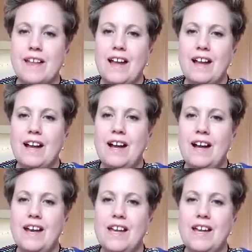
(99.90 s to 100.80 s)

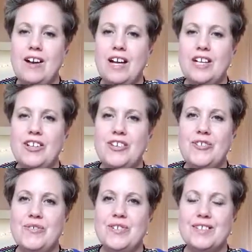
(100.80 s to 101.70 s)
Hi,
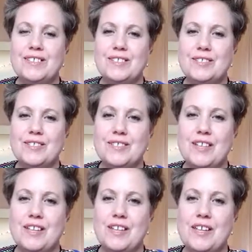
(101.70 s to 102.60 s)
Olive.
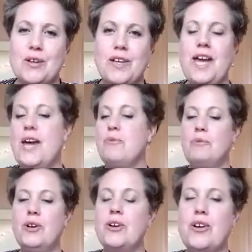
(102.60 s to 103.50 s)
Okay,
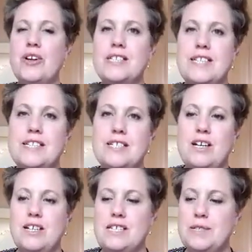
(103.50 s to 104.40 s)
we're going to get
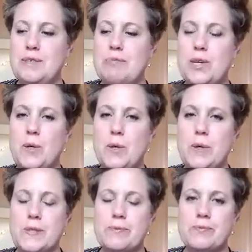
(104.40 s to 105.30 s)
started because